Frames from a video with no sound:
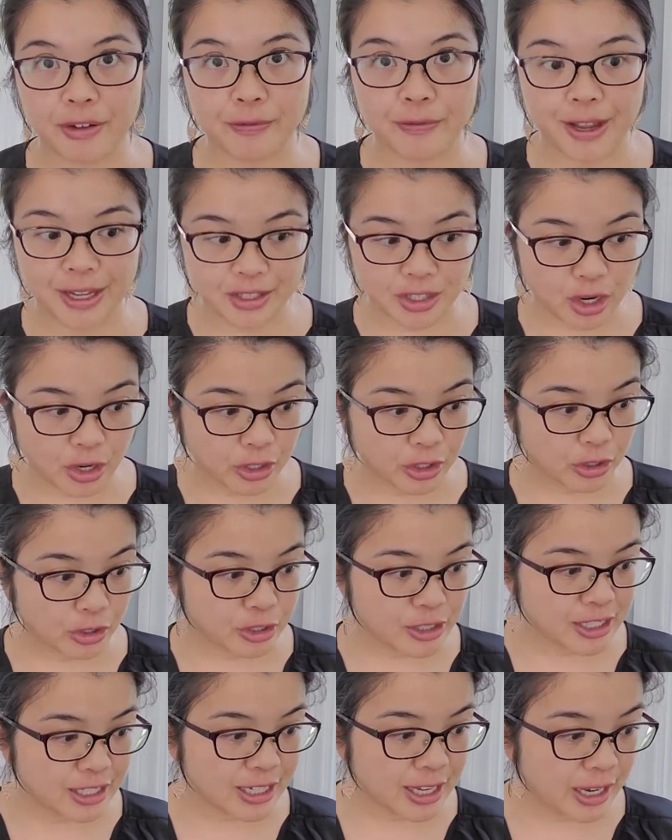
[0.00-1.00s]
effects on
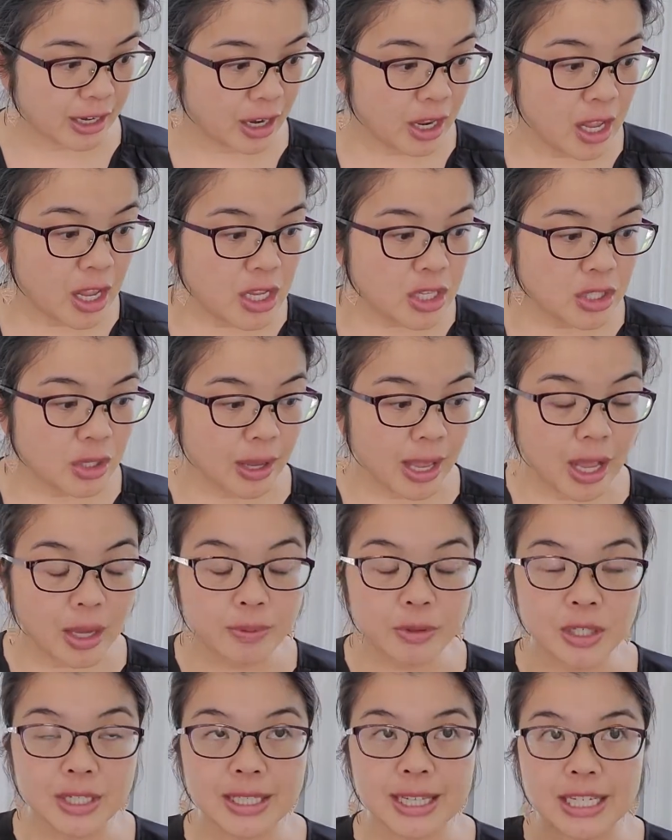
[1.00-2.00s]
your skin. So it
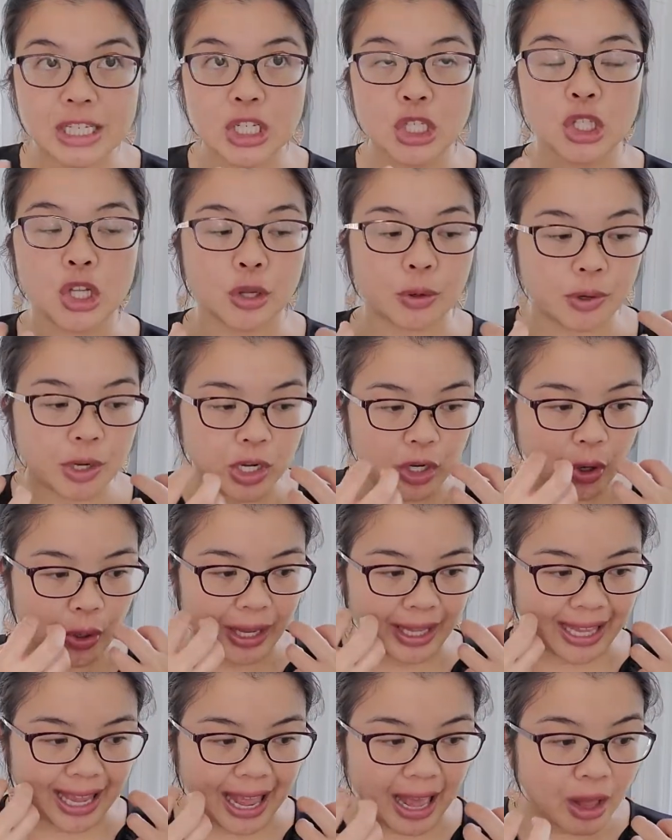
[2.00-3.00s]
helps your skin to look, you know,
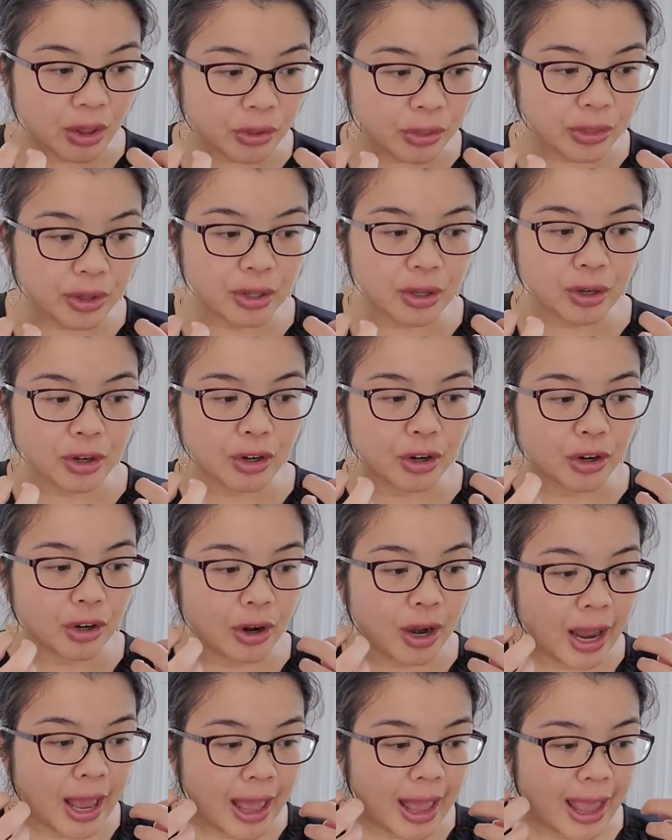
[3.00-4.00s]
like
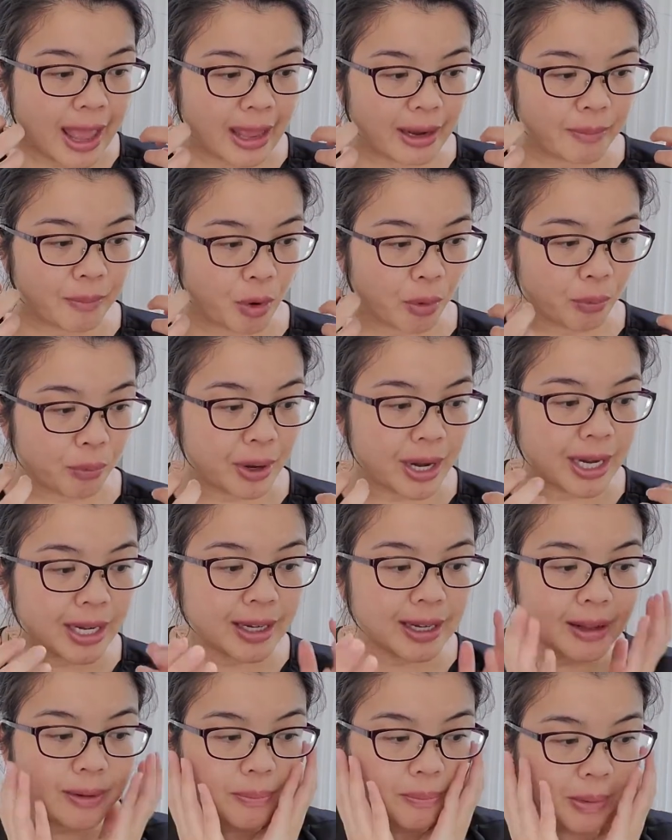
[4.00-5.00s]
healthier and more
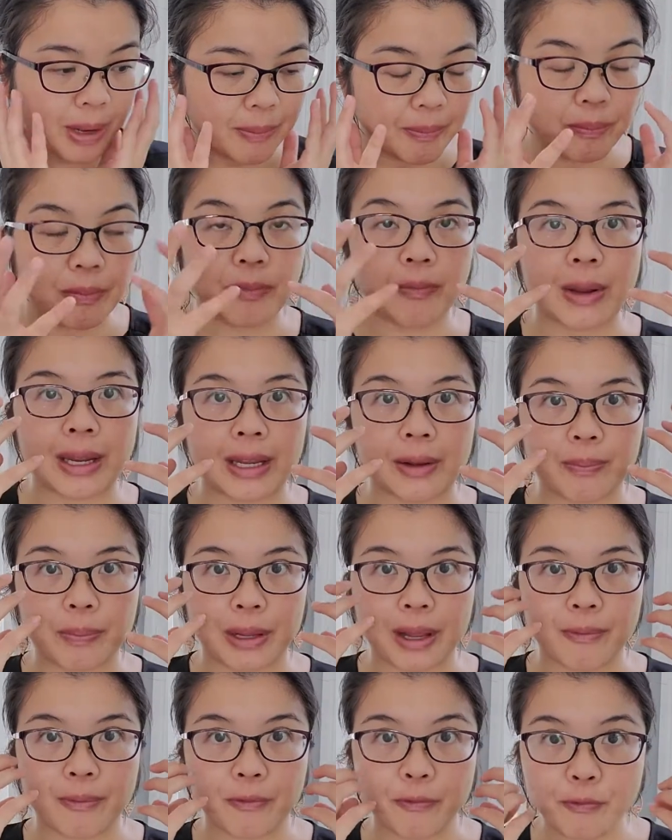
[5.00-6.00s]
radiant and make it
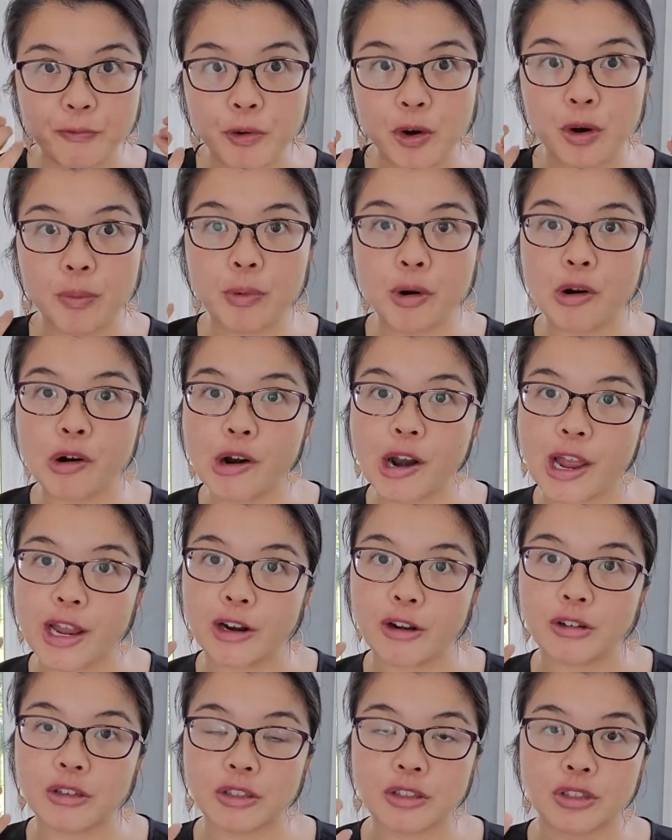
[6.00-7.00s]
become firmer,
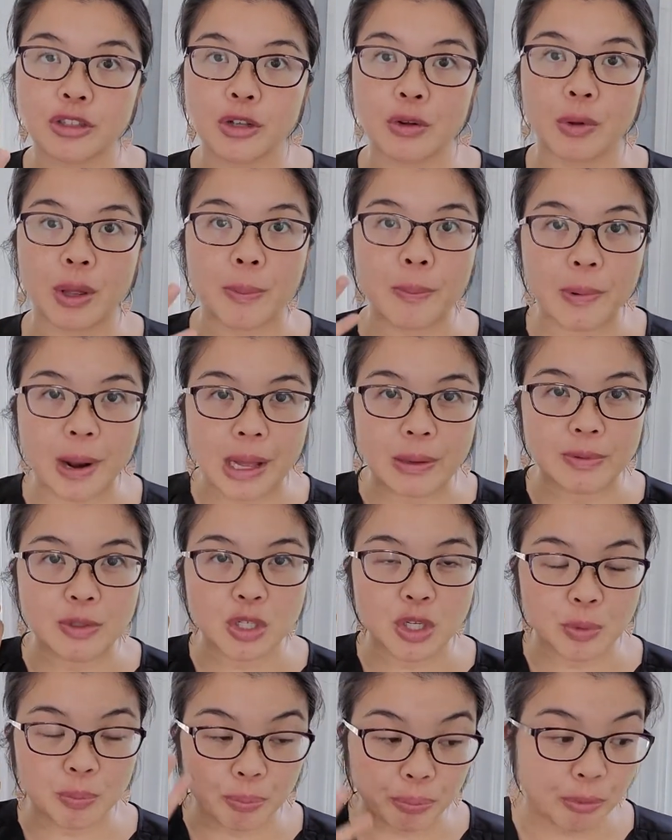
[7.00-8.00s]
and also it
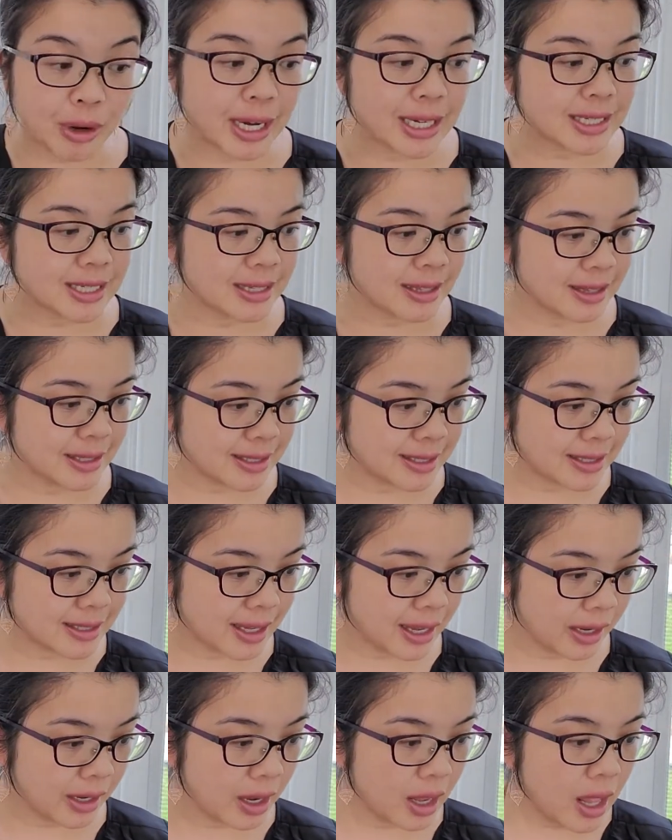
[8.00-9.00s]
helps to brighten the
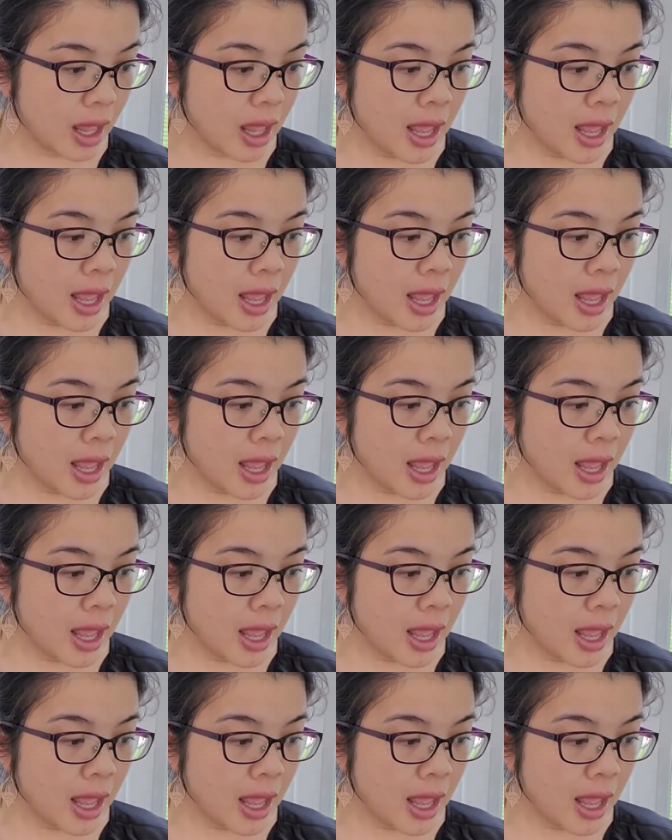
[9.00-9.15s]
skin.